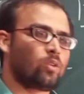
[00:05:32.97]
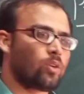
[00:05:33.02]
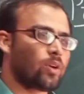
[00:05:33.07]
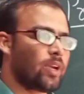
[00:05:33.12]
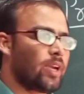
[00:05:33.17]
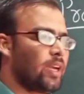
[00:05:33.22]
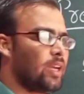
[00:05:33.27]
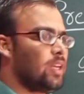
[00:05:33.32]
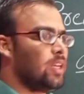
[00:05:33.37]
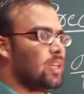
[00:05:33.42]

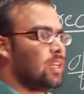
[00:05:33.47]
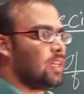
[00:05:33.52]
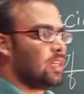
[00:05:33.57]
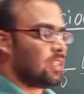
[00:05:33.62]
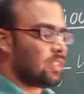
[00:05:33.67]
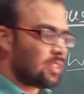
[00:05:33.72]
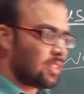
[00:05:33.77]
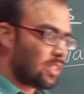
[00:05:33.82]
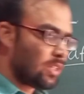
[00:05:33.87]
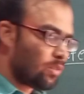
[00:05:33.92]
Okay,
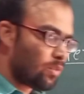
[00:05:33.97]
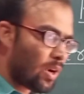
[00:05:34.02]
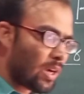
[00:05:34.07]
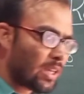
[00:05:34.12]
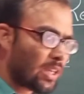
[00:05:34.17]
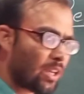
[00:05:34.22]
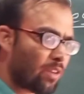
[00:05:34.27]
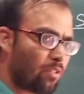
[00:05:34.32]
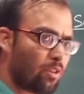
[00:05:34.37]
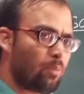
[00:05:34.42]
the
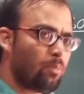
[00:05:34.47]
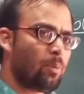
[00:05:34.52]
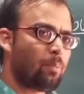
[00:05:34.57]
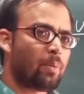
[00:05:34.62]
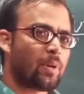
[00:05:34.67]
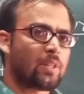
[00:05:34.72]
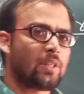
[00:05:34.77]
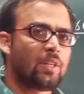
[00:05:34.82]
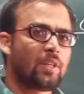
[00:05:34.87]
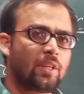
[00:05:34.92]
water will be
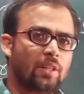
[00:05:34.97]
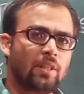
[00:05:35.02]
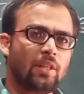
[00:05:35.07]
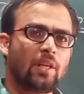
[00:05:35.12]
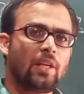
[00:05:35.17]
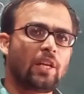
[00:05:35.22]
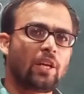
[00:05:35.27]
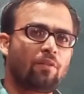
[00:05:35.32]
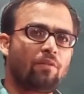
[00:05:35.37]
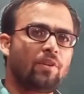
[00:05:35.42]
present in the
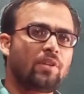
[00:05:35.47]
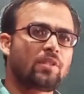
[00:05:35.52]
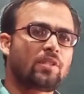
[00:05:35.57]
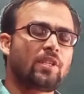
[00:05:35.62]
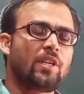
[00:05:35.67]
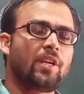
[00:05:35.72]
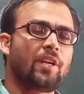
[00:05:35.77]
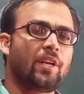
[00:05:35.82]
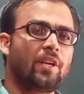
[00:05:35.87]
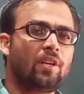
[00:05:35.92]
liquid
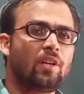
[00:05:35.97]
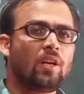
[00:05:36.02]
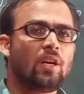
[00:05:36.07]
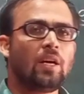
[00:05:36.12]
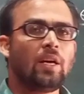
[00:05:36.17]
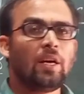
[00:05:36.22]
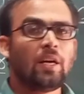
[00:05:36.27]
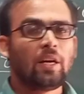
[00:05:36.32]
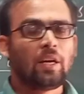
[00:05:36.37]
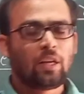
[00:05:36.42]
state
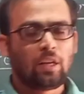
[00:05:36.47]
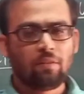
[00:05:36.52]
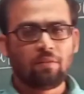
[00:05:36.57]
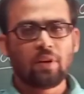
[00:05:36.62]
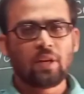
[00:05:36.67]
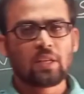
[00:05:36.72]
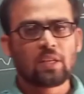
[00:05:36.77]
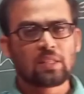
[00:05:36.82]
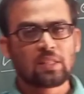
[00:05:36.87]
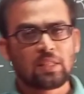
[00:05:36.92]
in
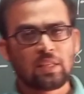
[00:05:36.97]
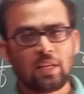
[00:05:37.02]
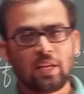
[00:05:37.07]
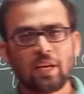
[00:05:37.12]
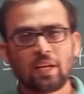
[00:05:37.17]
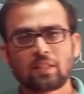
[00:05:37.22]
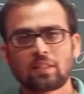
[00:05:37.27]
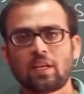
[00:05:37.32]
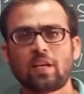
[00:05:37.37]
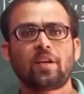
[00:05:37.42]
rivers,
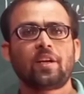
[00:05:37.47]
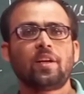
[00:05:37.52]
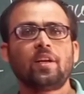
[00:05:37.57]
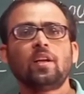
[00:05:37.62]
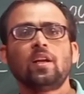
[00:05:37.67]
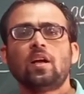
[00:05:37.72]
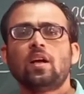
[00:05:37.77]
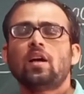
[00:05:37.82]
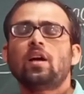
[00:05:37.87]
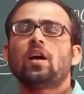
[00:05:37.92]
lakes, and
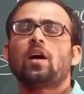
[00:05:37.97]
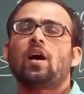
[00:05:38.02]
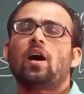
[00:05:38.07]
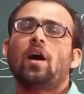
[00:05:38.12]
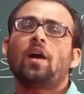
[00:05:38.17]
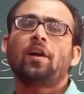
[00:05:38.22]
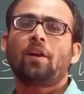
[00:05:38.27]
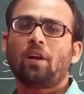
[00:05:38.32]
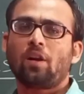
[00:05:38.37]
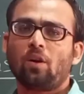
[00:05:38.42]
in
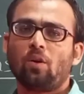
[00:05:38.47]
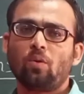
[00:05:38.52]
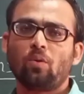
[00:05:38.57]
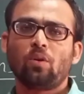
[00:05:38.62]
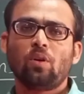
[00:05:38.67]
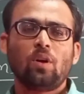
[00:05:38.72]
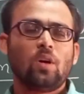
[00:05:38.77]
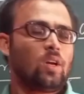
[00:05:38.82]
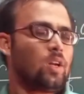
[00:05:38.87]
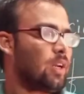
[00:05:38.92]

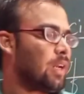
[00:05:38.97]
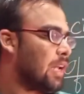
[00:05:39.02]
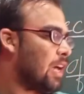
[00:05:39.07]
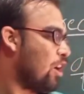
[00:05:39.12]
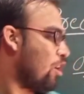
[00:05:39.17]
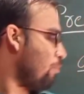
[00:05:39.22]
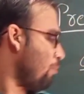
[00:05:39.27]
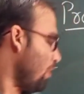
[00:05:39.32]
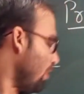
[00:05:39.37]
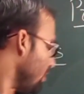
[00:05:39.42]
underground.
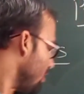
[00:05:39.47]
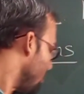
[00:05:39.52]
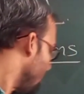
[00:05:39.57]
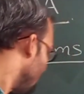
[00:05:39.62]
Now about